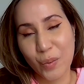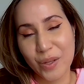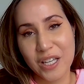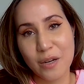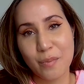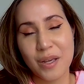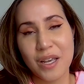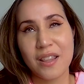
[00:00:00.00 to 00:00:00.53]

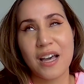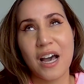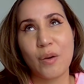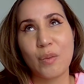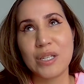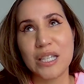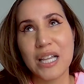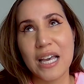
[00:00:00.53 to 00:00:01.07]
within me that
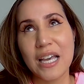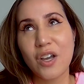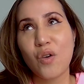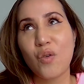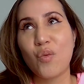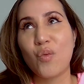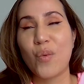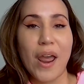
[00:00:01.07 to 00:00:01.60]
was like
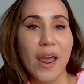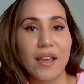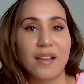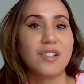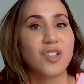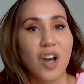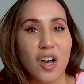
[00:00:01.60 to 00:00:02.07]
raised